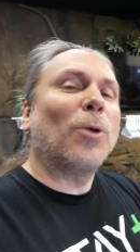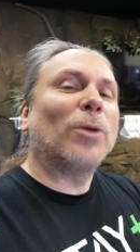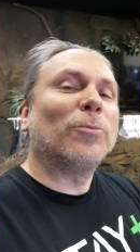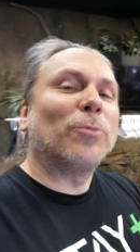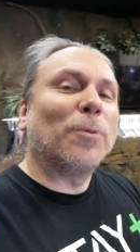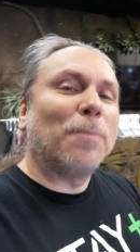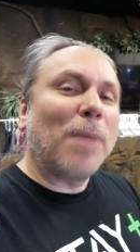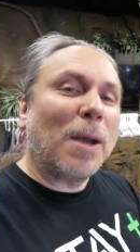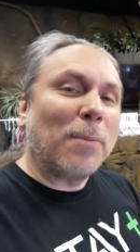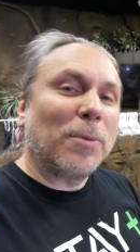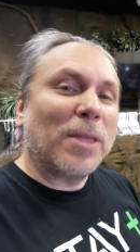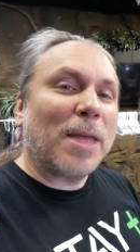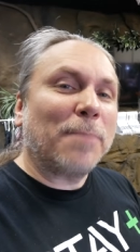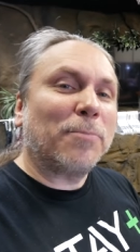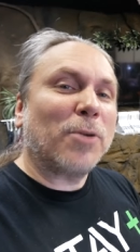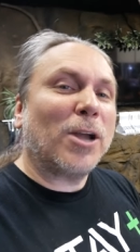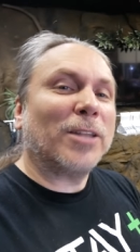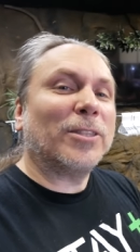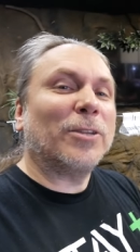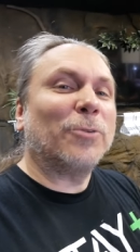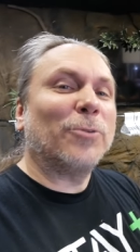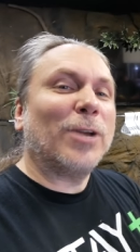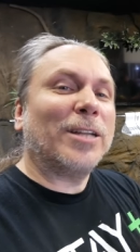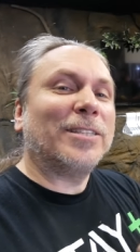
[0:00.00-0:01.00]
one, remember, that
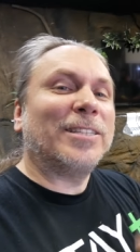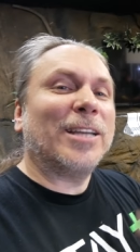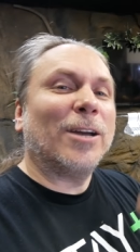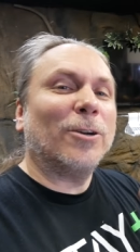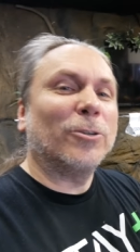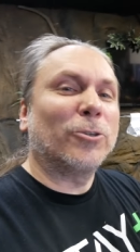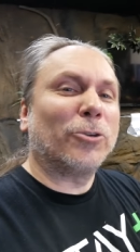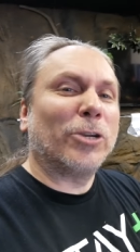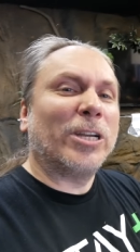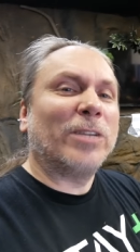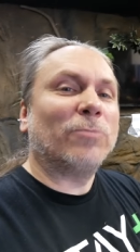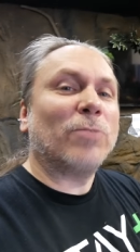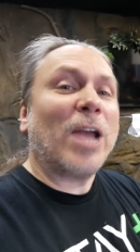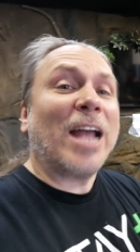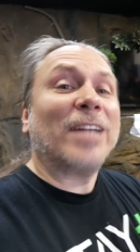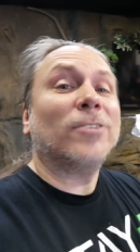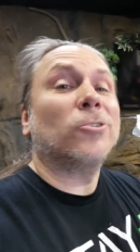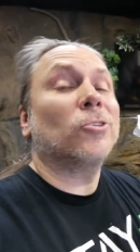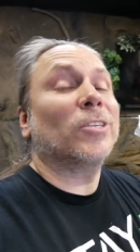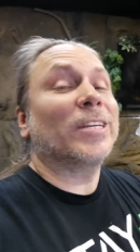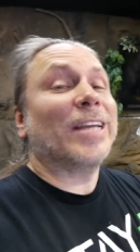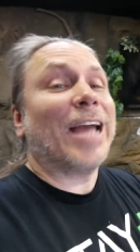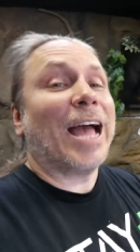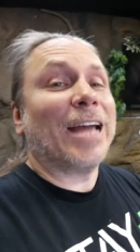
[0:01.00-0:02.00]
brought the red-tailed green
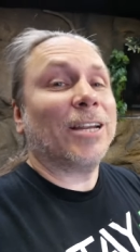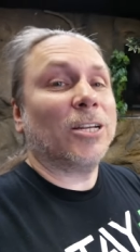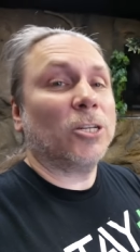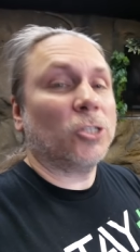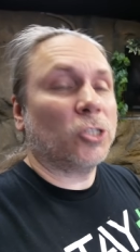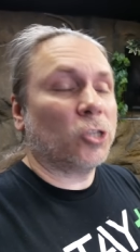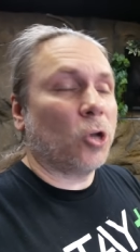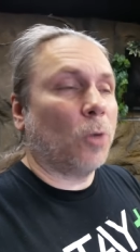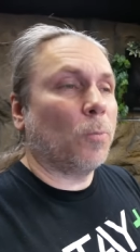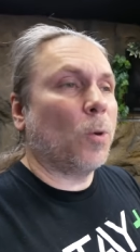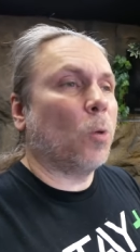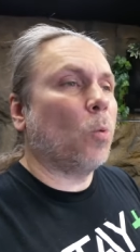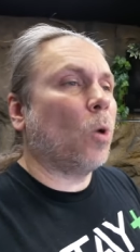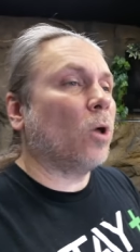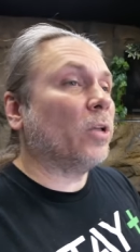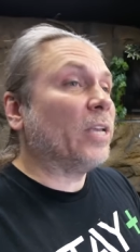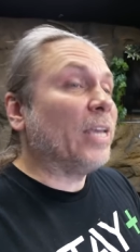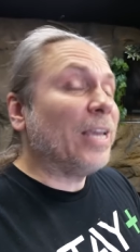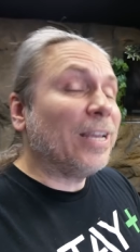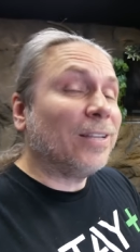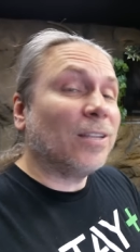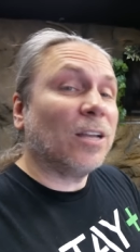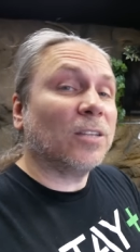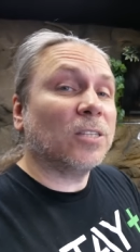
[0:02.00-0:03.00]
rats or the Gonyosoma. Well,
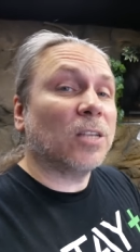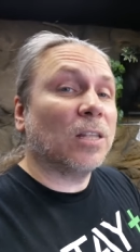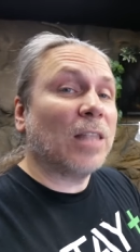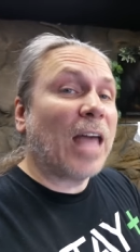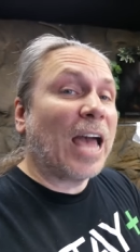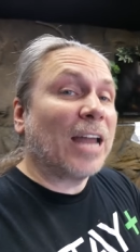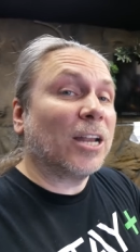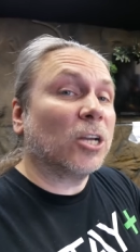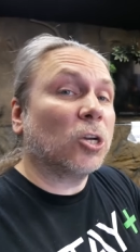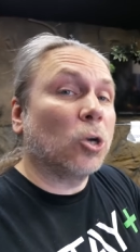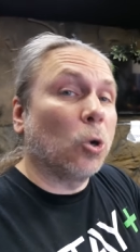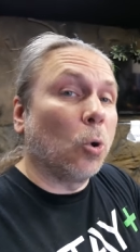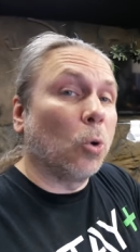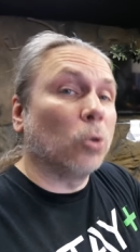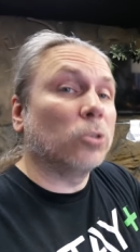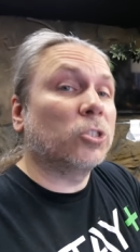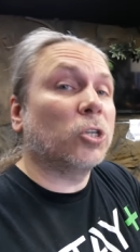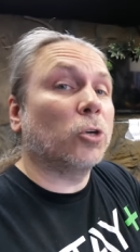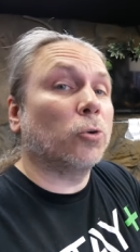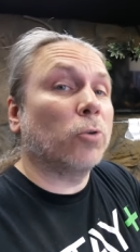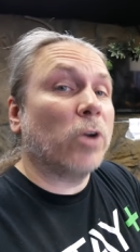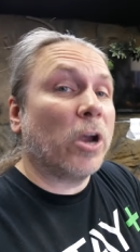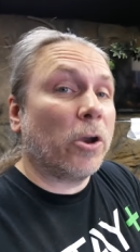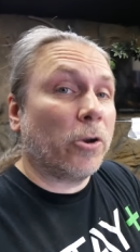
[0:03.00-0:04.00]
he does a lot of cool
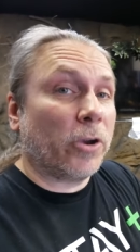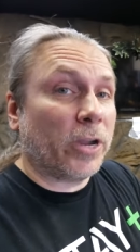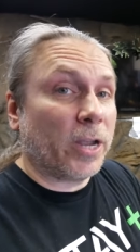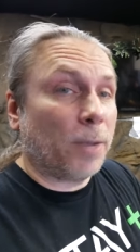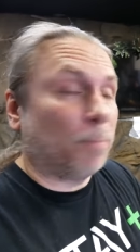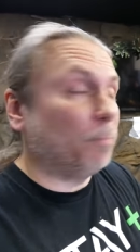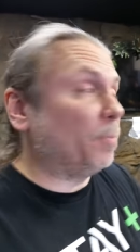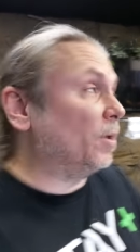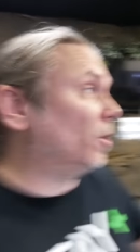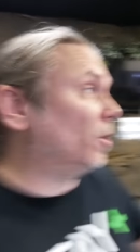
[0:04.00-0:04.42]
terrarium